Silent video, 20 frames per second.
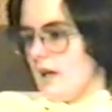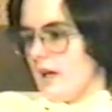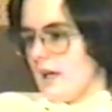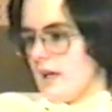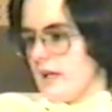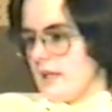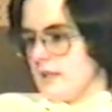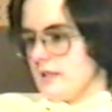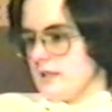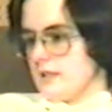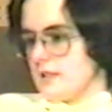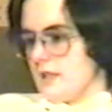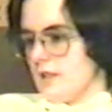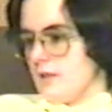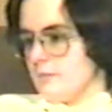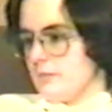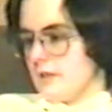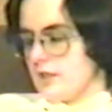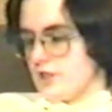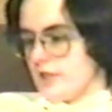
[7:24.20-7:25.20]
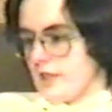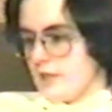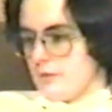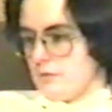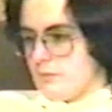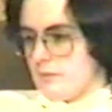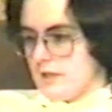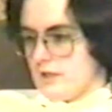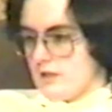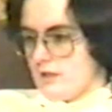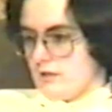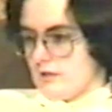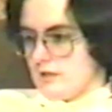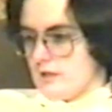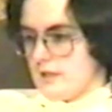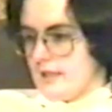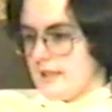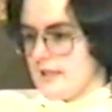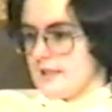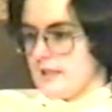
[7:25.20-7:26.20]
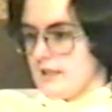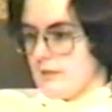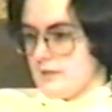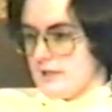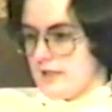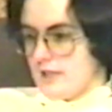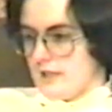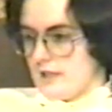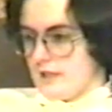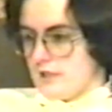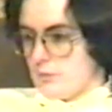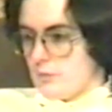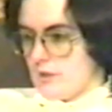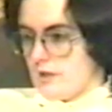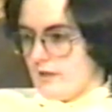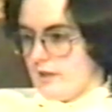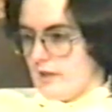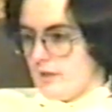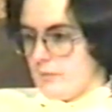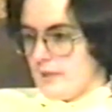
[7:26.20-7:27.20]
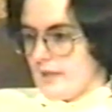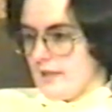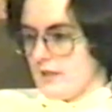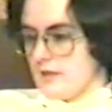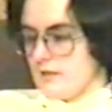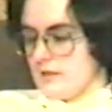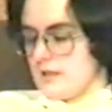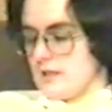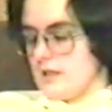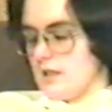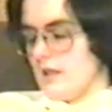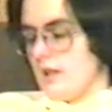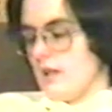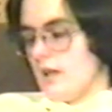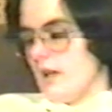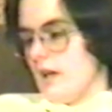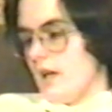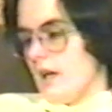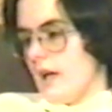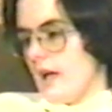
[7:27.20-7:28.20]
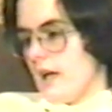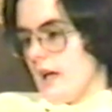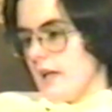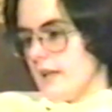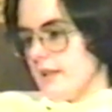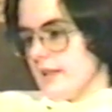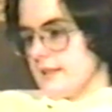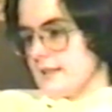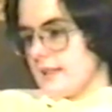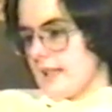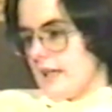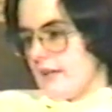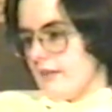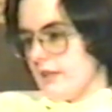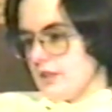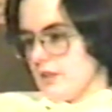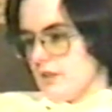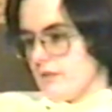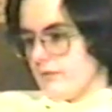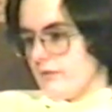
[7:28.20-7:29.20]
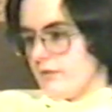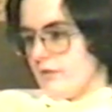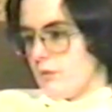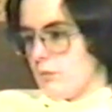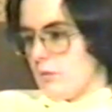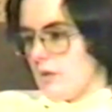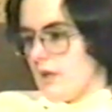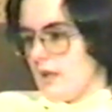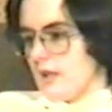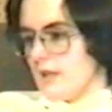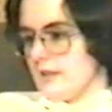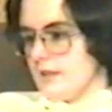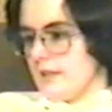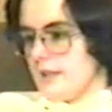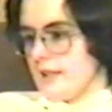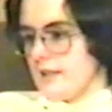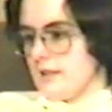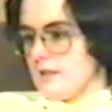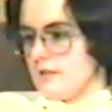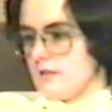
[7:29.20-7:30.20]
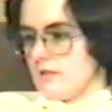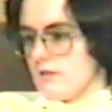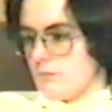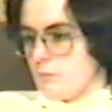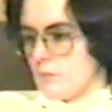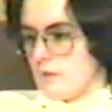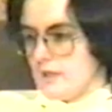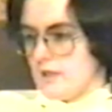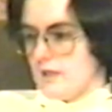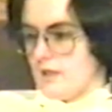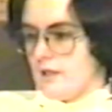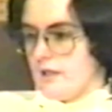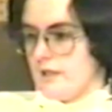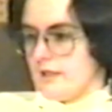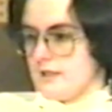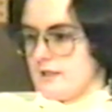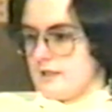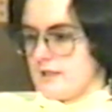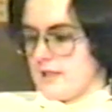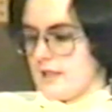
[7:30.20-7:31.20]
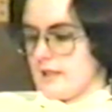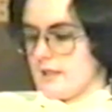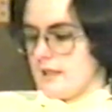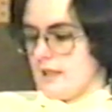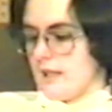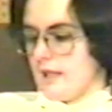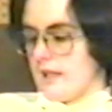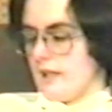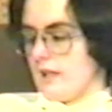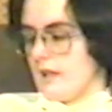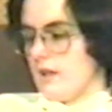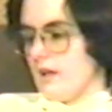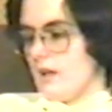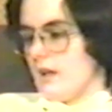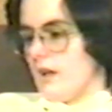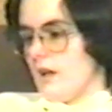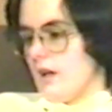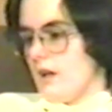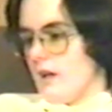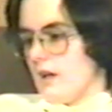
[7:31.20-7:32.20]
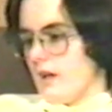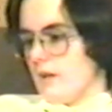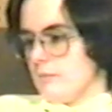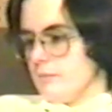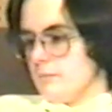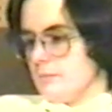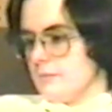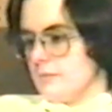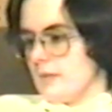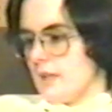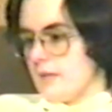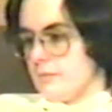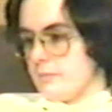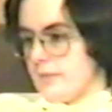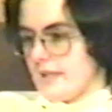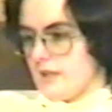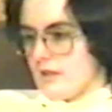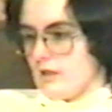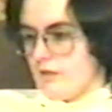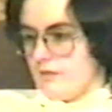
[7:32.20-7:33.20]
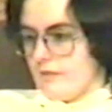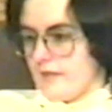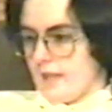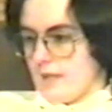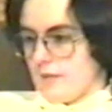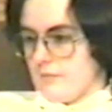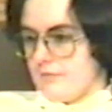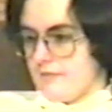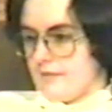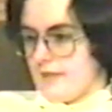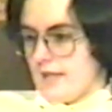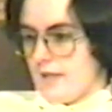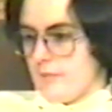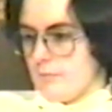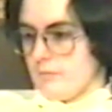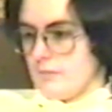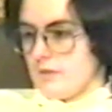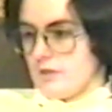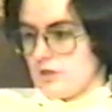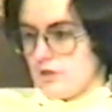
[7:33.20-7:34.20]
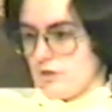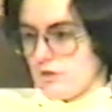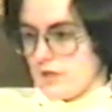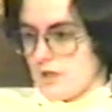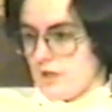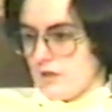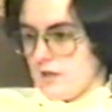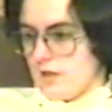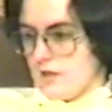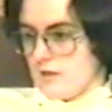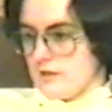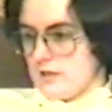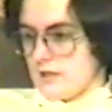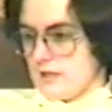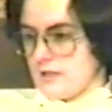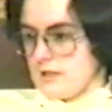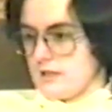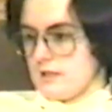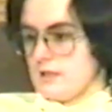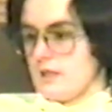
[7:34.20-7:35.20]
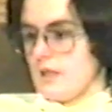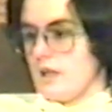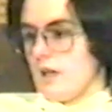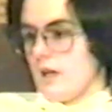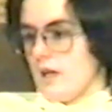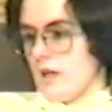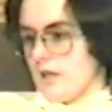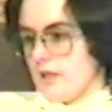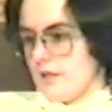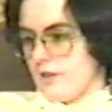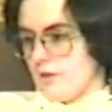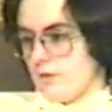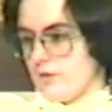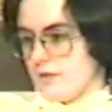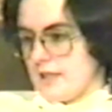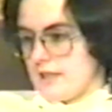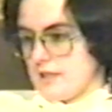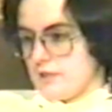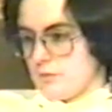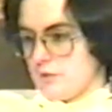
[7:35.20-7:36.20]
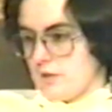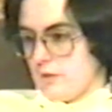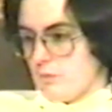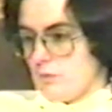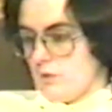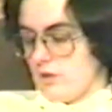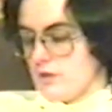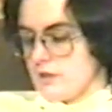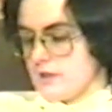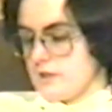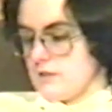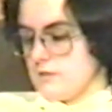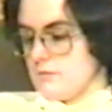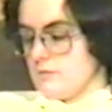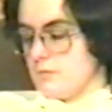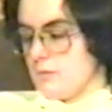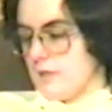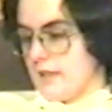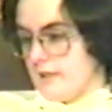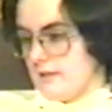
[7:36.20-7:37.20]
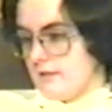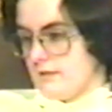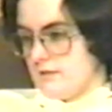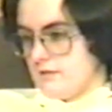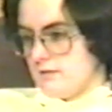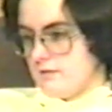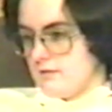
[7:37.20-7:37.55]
And um, I checked with my doctor, and he said it was nothing to worry about. And uh, this carried on for a while, and then one night, suddenly, um, I'd been coughing up phlegm and took no notice. And I thought that's what it was, and when